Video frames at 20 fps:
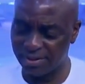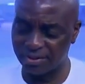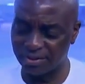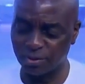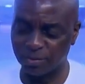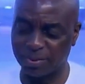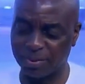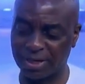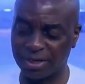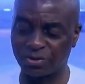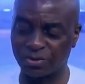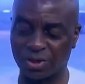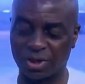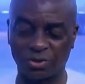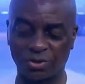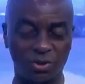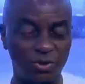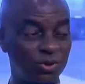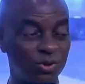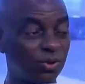
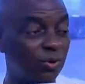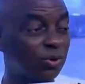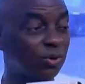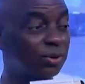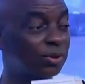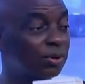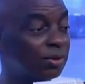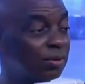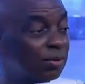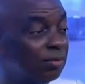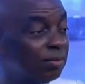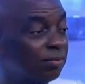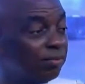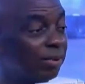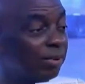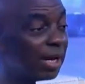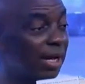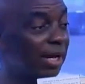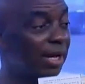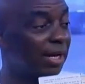Supernatural Church Growth
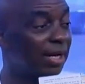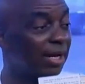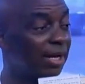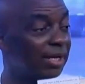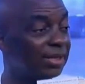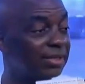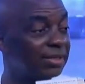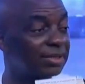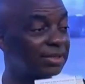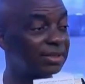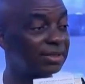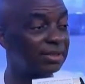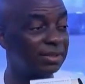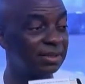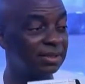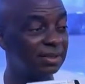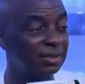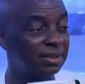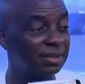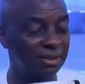Prayer Guidelines.
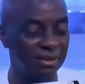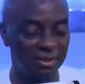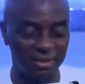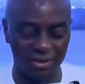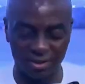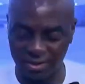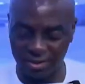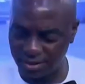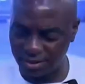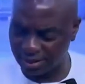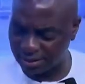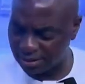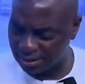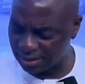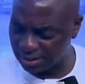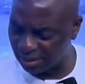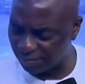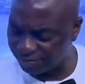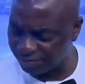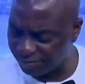I
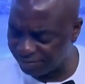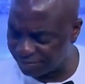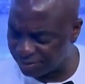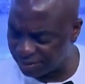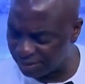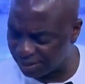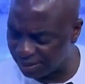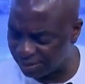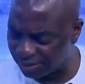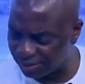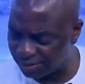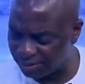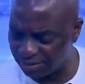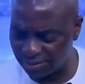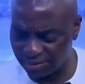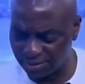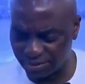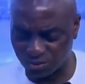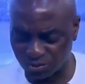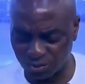think there are 50 here
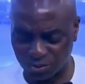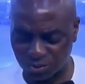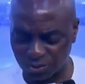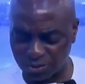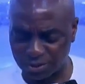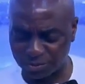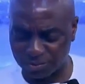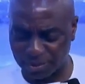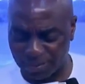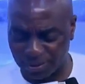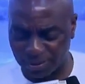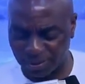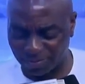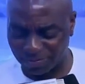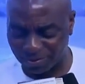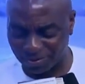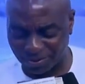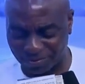to show his Baba of